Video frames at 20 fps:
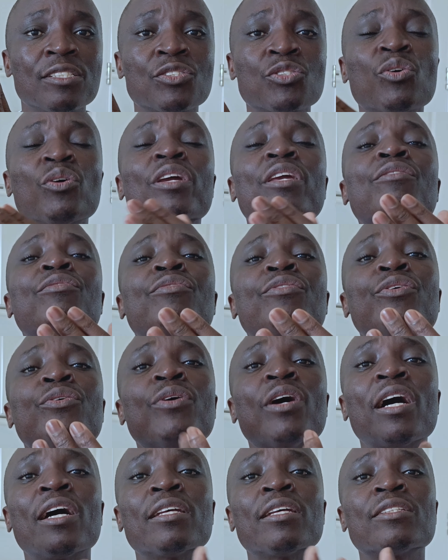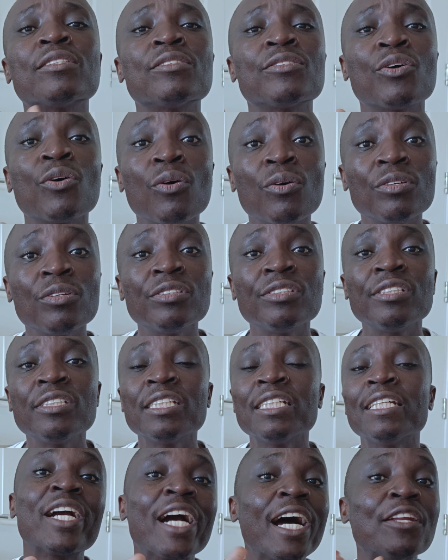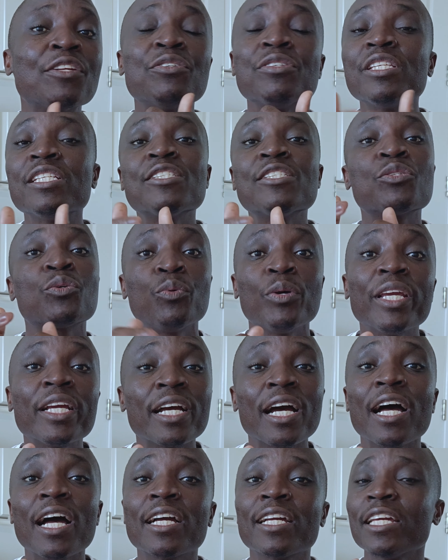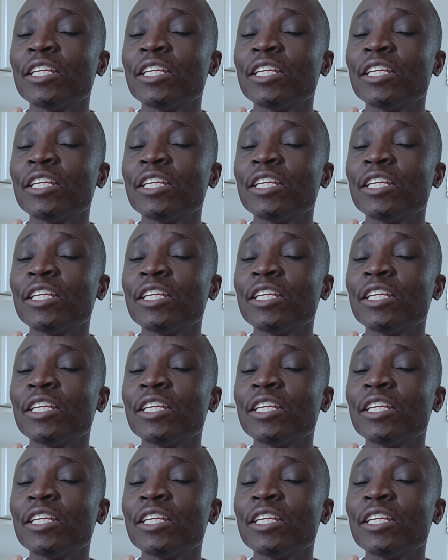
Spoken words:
So if you are told we can do this quicker,